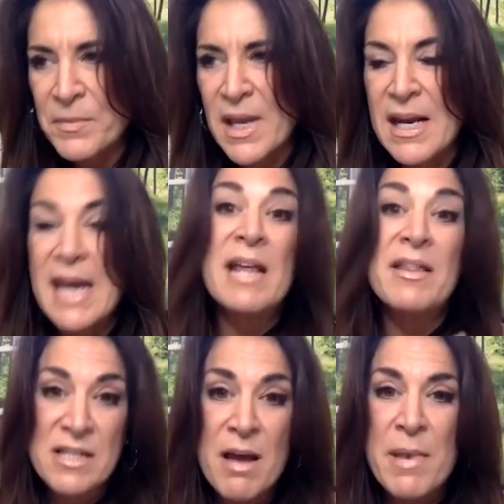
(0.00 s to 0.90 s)
And at
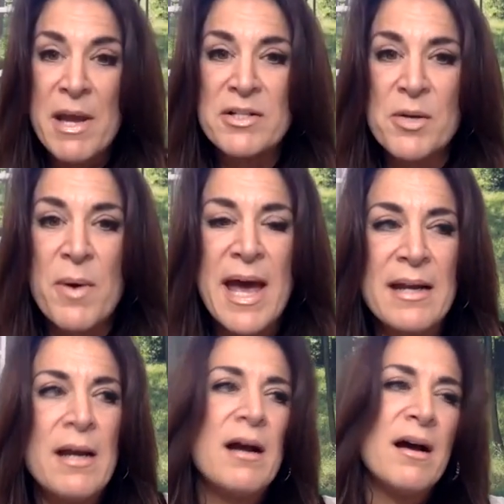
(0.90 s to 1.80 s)
the time, I also
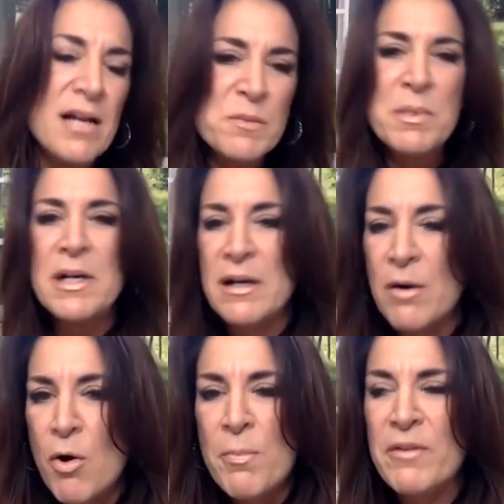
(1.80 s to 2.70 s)
had a husband and a
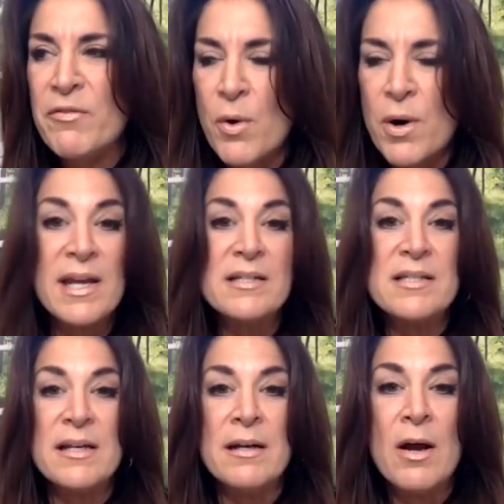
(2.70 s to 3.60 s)
home and 4 kids
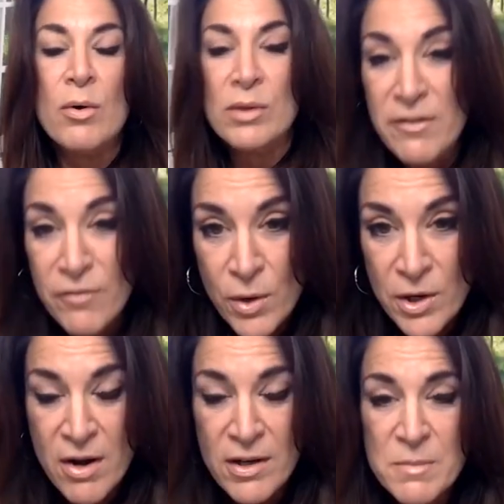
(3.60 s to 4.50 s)
and only 4
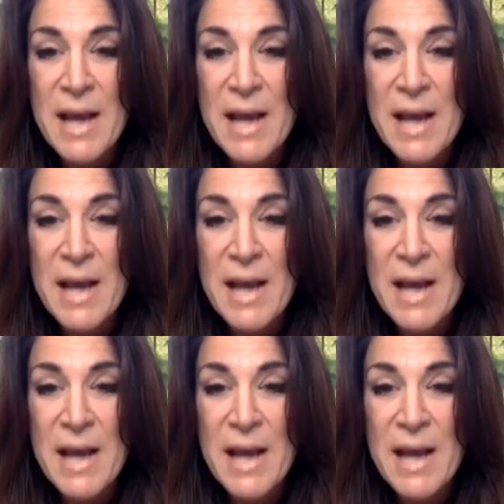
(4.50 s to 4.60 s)
dogs.